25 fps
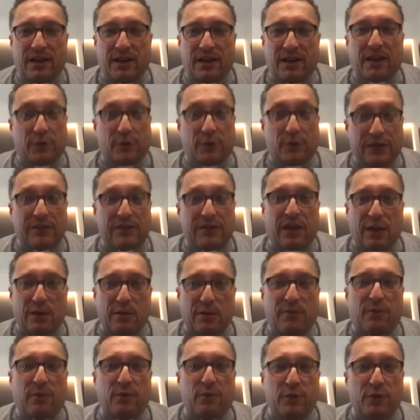great
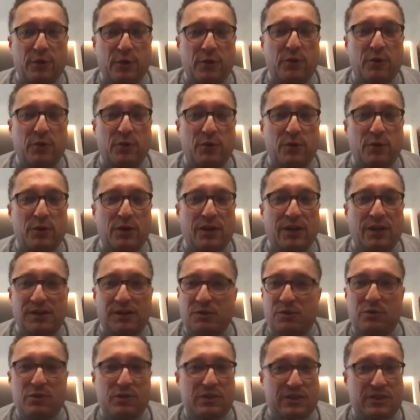time for you
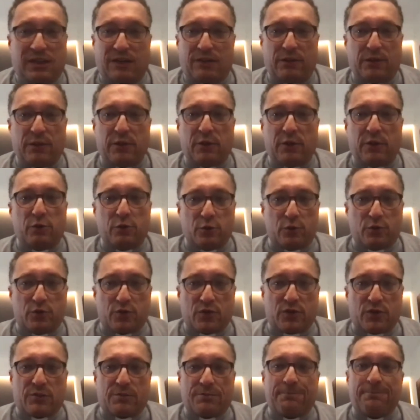to discover your
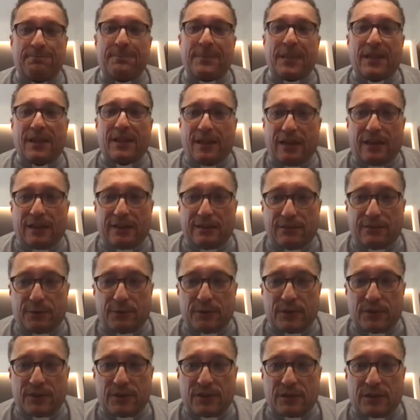roots, and for
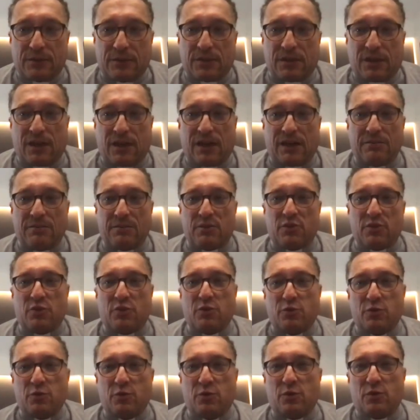the same time
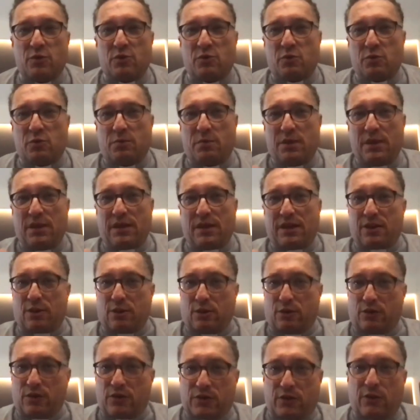to be a
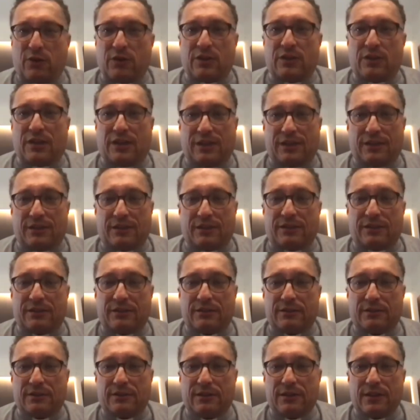consolidated.
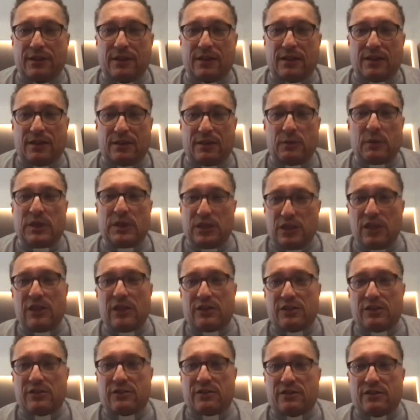We need
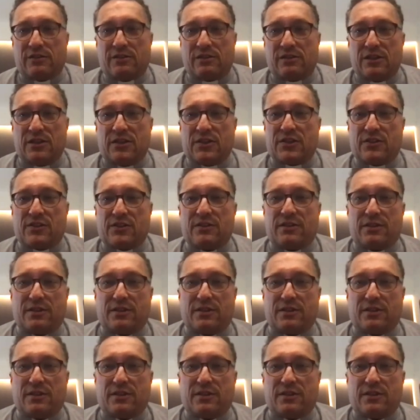this